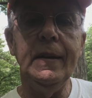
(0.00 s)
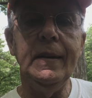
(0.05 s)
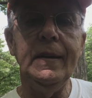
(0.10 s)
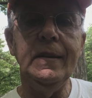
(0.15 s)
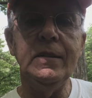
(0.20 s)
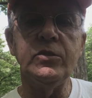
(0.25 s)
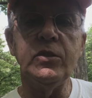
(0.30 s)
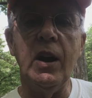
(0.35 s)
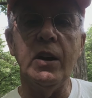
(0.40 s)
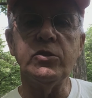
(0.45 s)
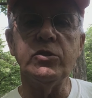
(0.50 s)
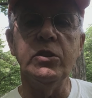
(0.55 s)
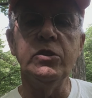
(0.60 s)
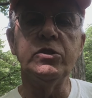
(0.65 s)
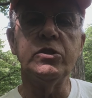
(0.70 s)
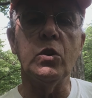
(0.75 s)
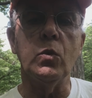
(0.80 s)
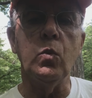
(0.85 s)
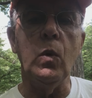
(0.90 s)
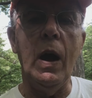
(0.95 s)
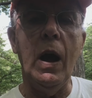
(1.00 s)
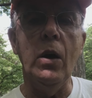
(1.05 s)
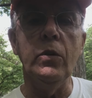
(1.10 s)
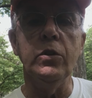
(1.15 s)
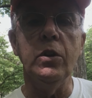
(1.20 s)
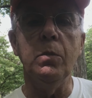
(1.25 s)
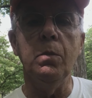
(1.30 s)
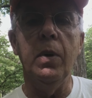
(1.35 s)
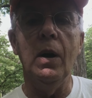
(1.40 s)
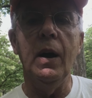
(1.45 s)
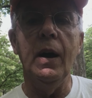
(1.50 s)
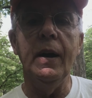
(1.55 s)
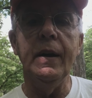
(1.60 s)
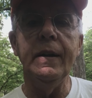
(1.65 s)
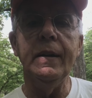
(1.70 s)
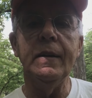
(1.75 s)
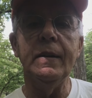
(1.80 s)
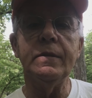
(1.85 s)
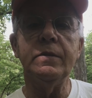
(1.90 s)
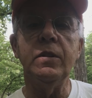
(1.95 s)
is actually surrounded by